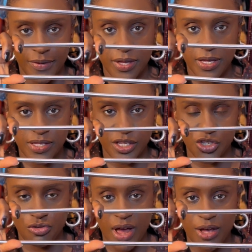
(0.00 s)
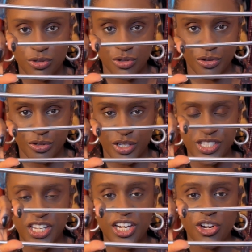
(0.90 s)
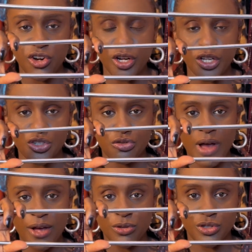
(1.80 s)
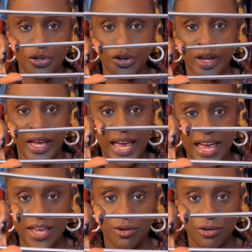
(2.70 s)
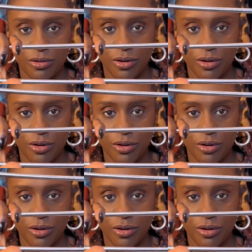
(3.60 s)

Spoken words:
is the tiered trouser hanger,